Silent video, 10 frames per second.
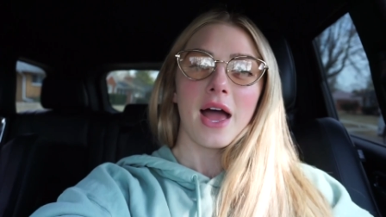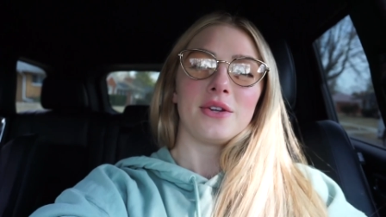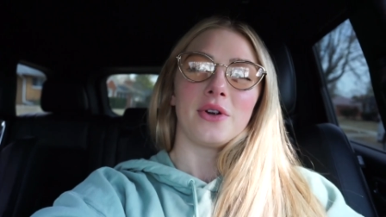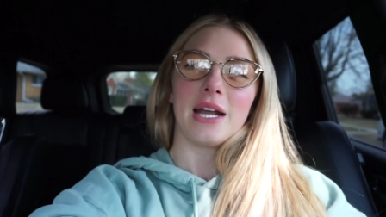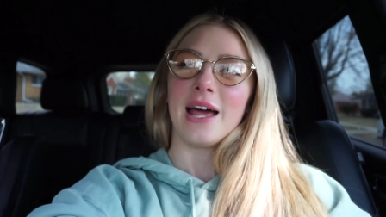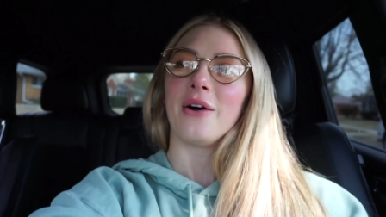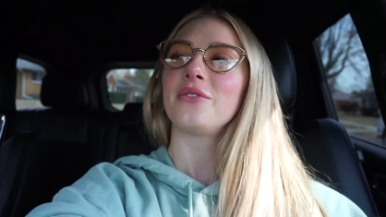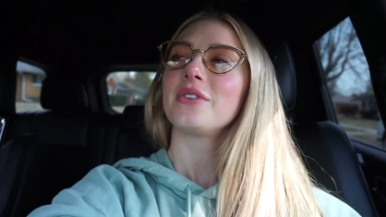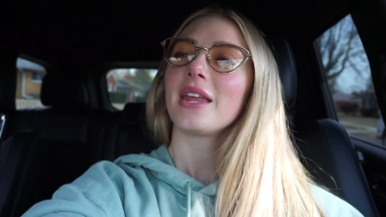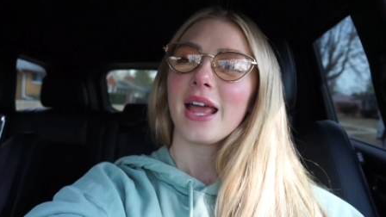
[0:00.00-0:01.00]
on right now.
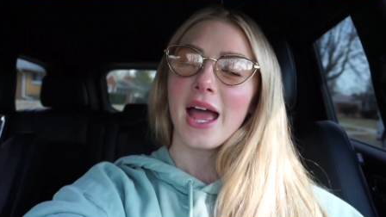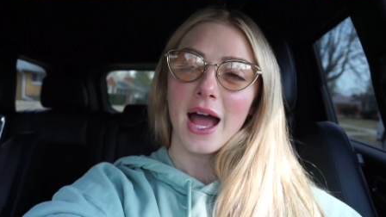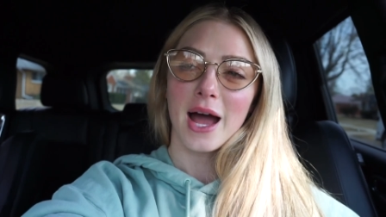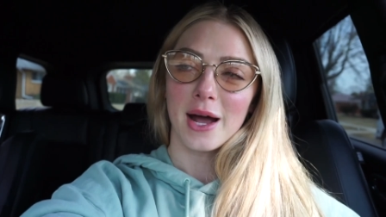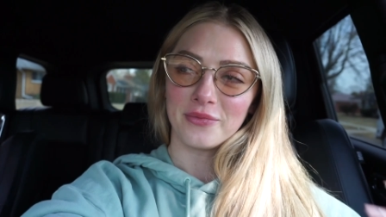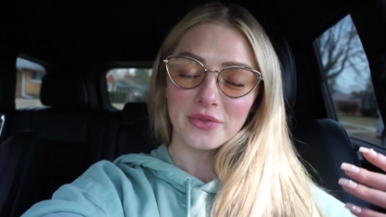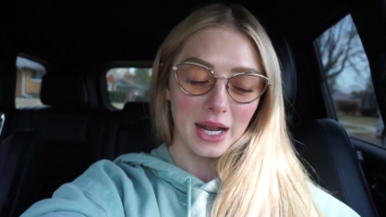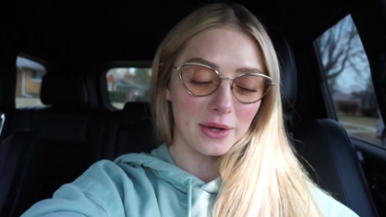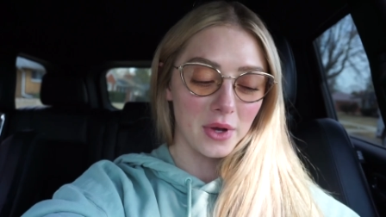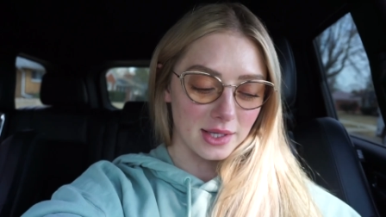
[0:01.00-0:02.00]
Um,
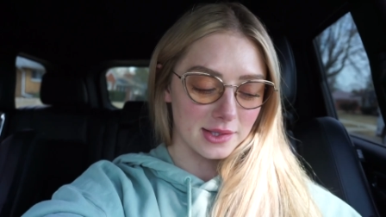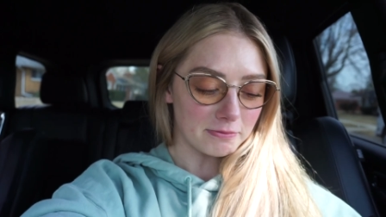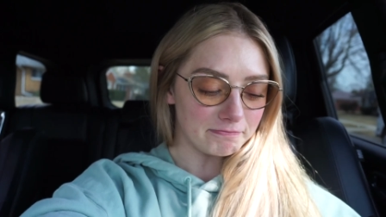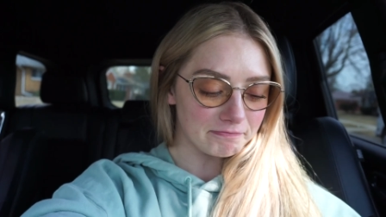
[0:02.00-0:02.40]
anyways,